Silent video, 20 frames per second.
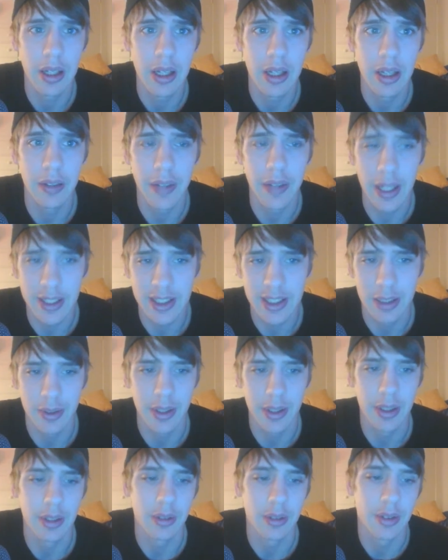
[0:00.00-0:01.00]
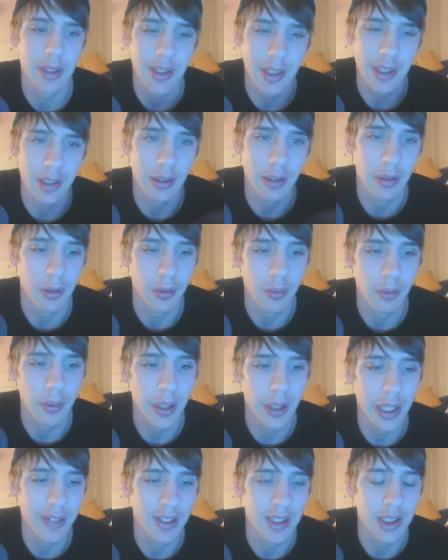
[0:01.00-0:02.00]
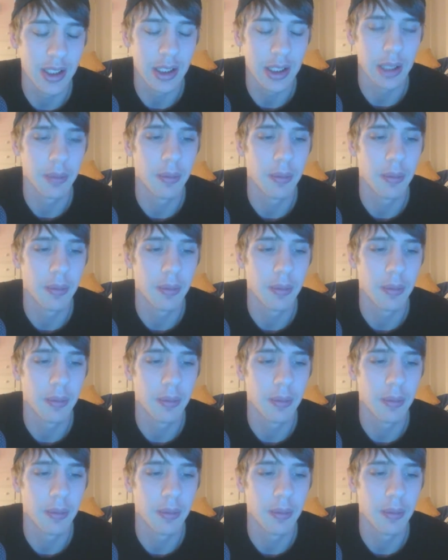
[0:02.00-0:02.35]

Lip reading: not so good. So we'll have to see.